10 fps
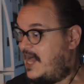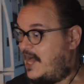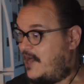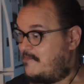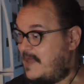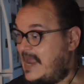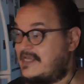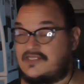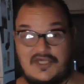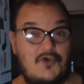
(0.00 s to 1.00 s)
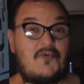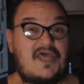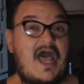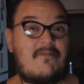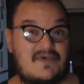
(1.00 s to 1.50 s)
Um, I can tell you
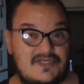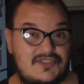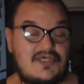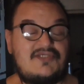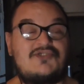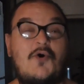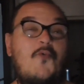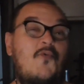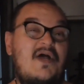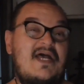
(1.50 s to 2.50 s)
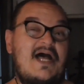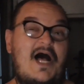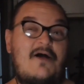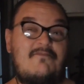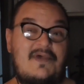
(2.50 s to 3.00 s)
what happened. So
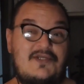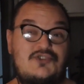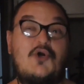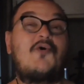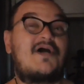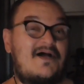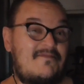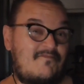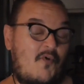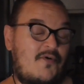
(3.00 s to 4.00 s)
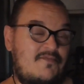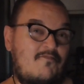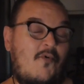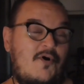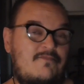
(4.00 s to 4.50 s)
um, Durga, more,
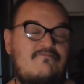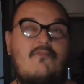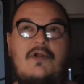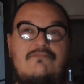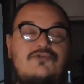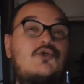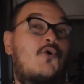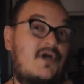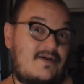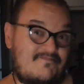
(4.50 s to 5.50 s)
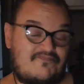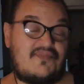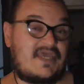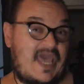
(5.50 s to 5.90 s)
more, well, Durga, the